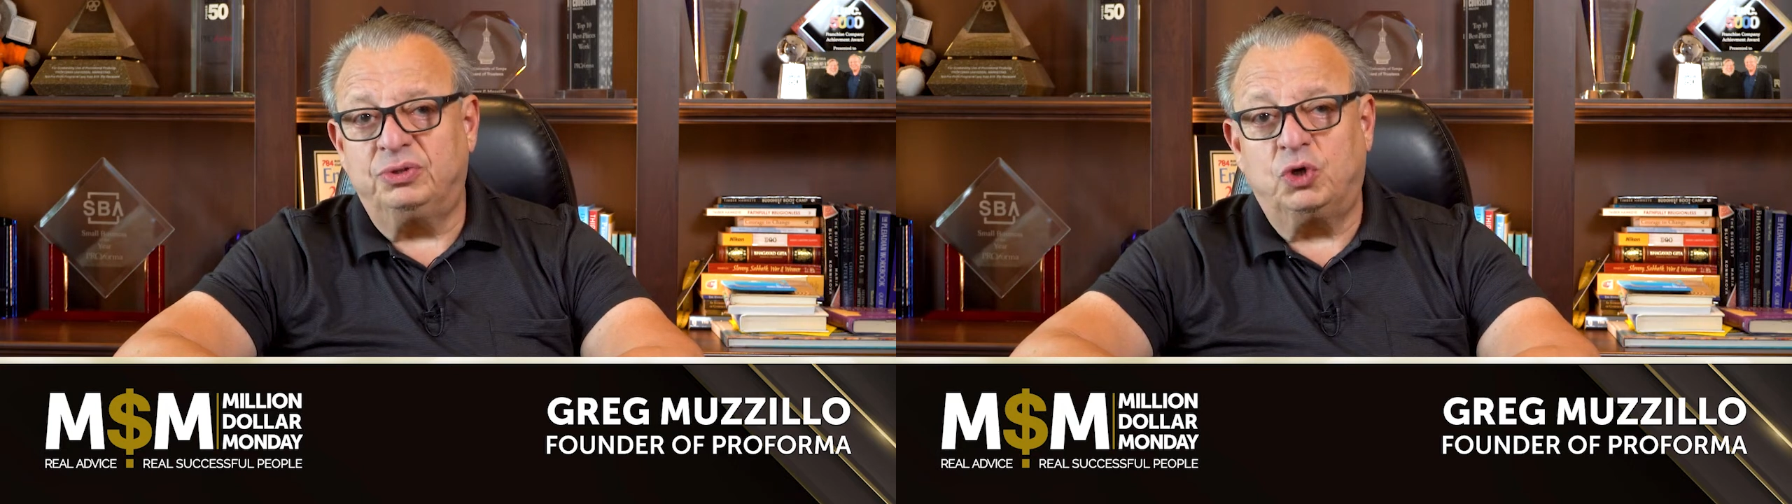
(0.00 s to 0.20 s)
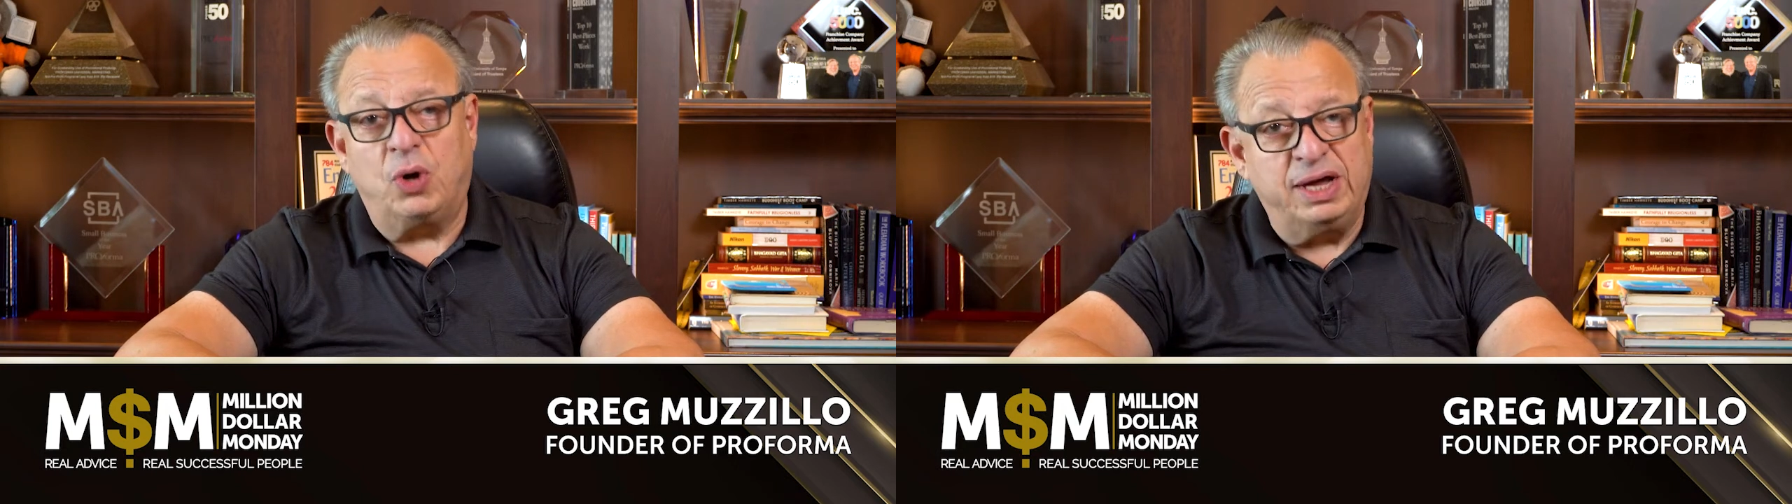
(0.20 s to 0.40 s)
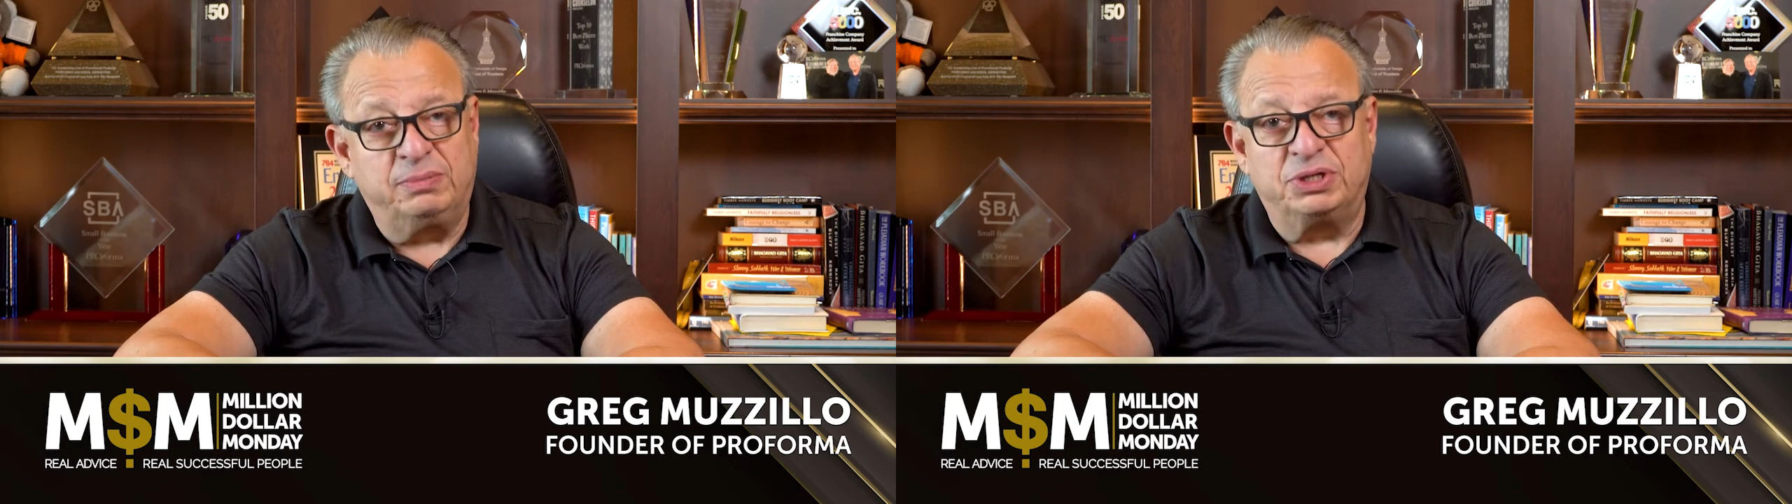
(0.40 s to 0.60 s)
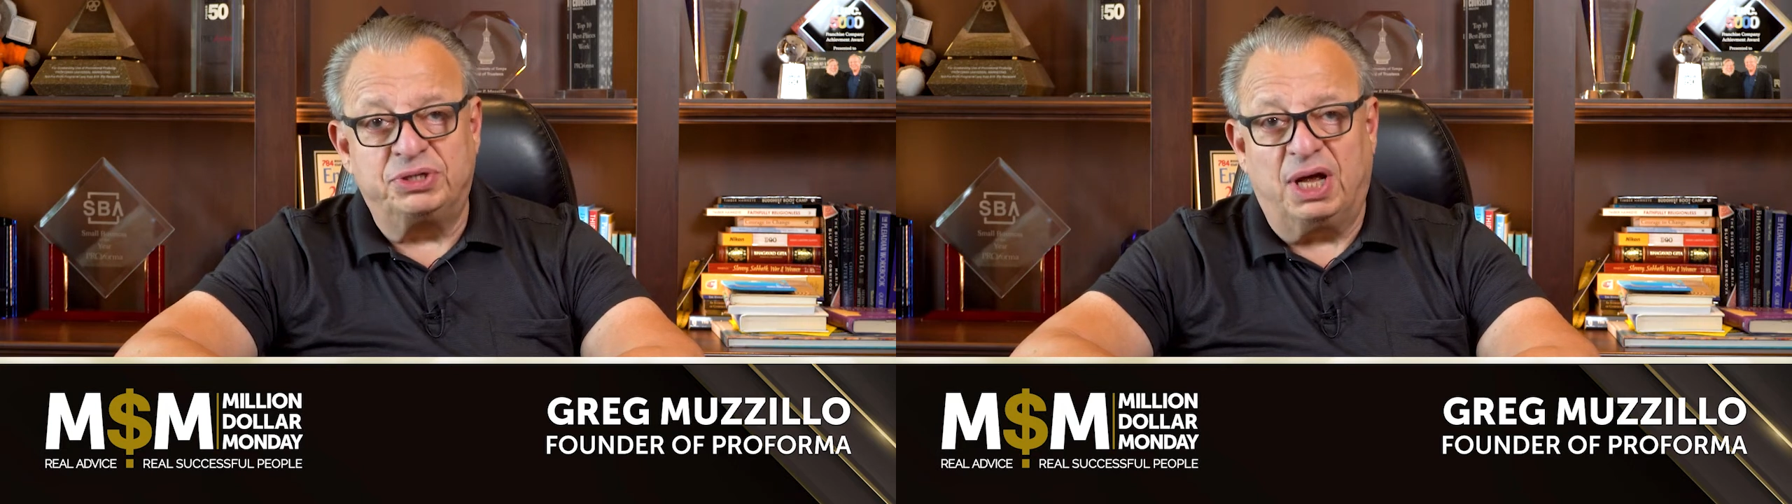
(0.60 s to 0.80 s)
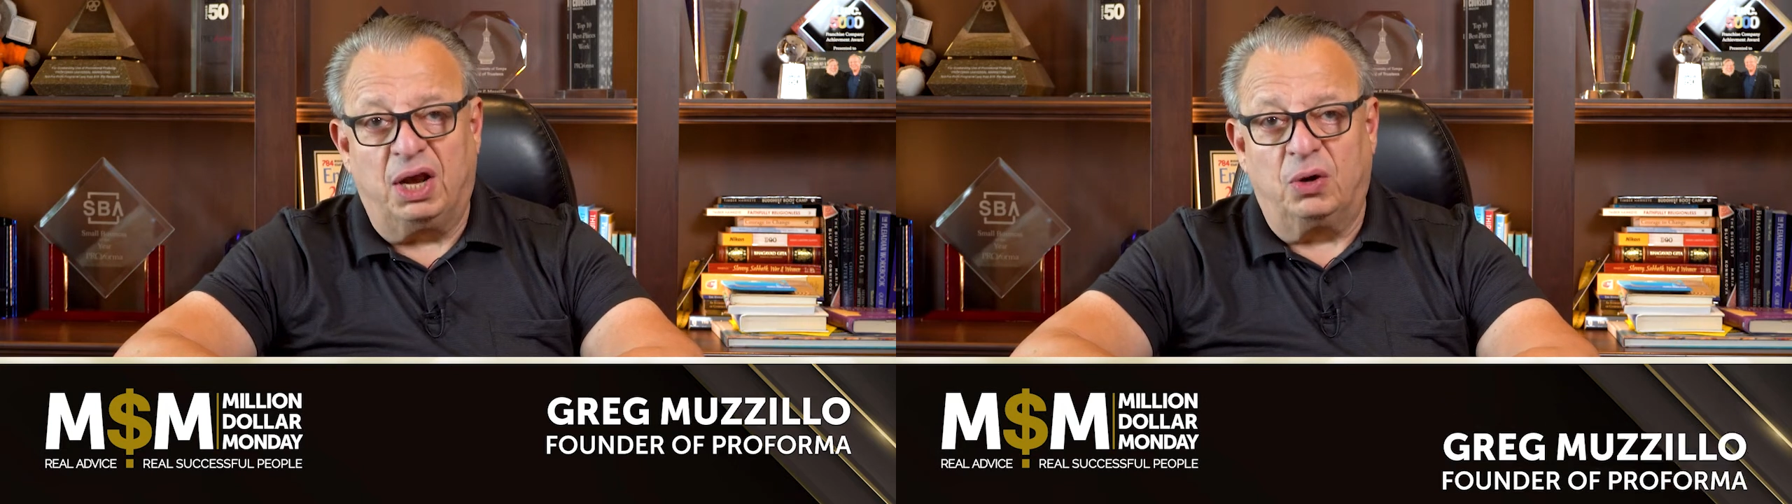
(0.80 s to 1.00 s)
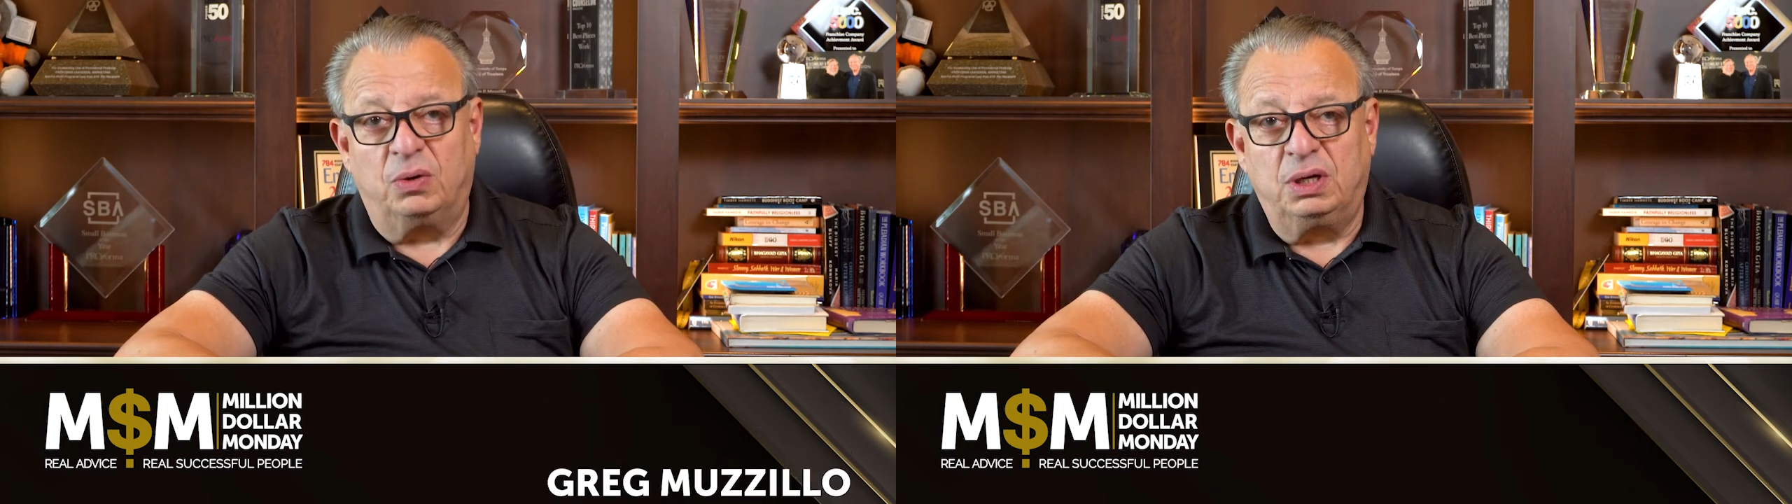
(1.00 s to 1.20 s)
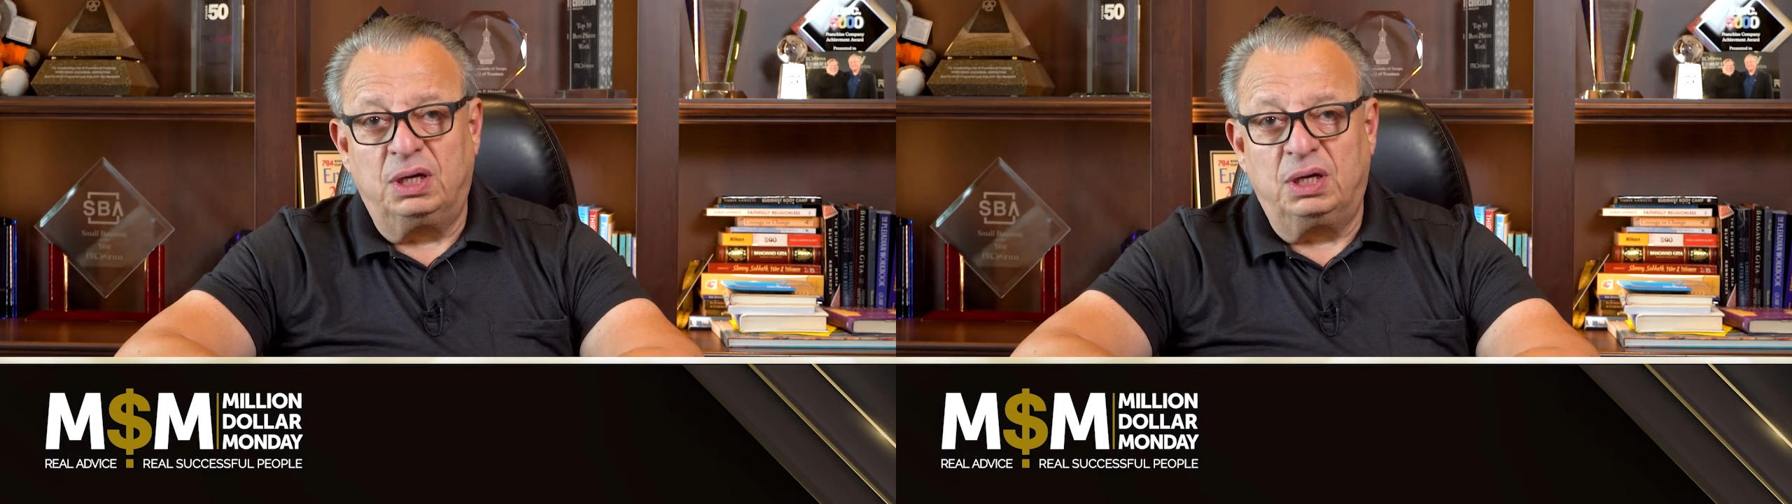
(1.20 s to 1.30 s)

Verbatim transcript: Greg Muzzillo,